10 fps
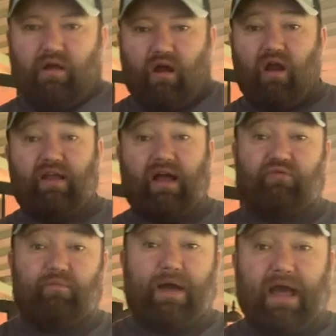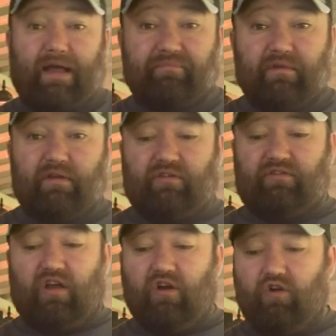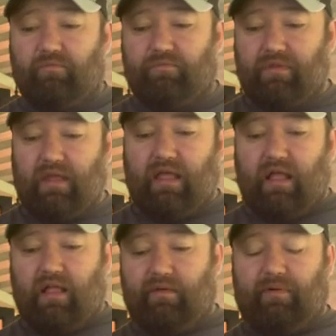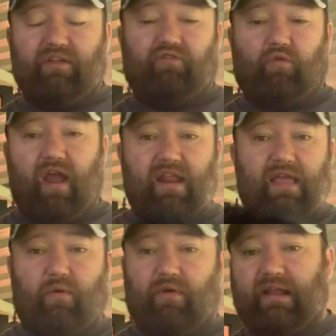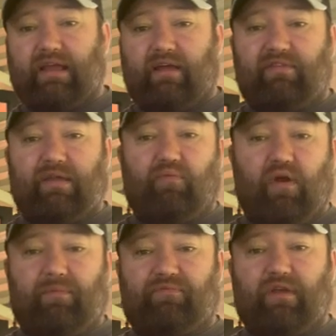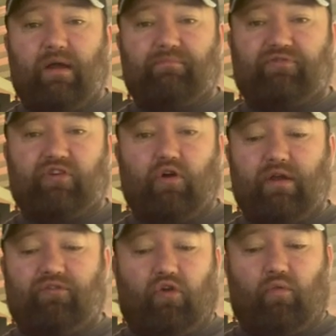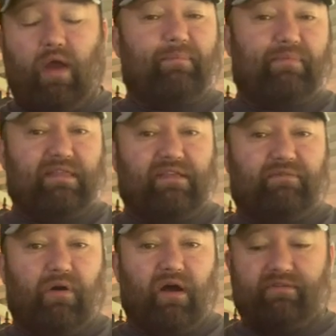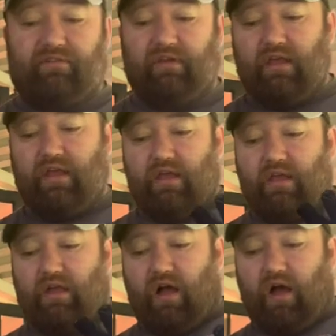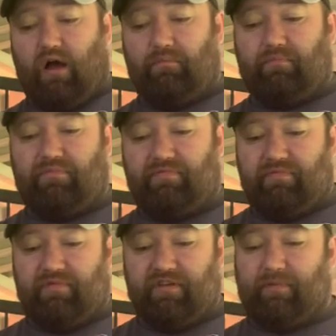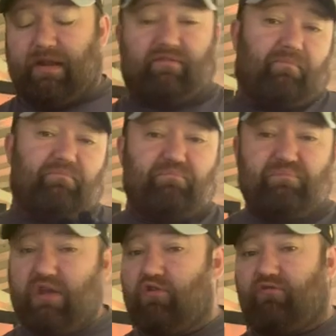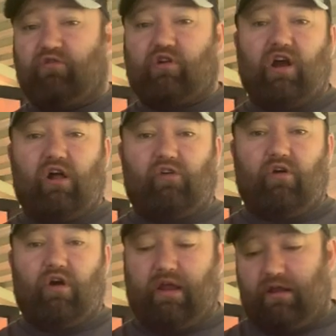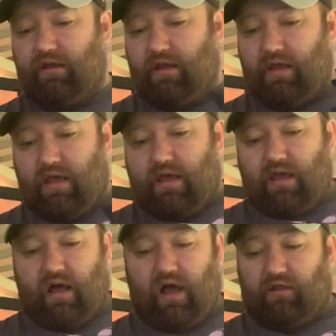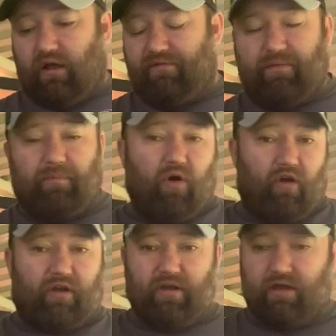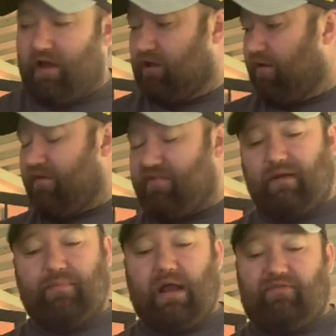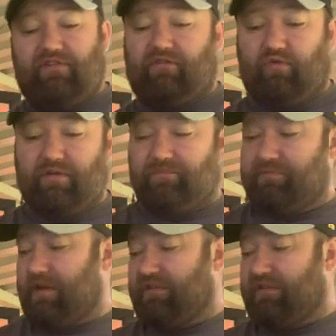Alright guys, we're back. So the butts are ready. I went in and got everything prepped up to go ahead and start wrapping these butts. This butt has a beautiful color on it. I love the bark. I love everything about this one.